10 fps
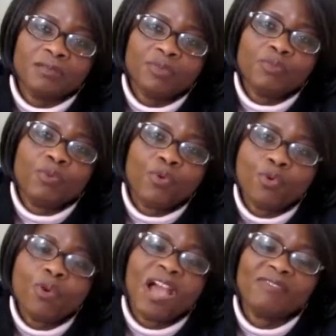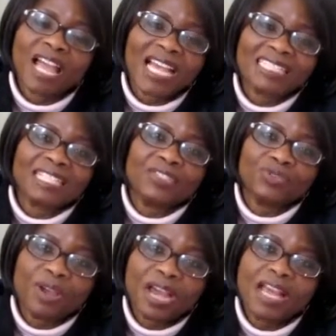people who have access
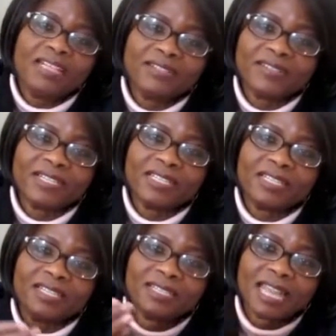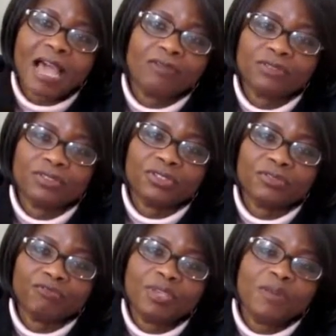to hundreds and thousands
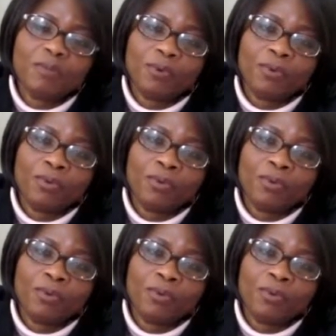of people,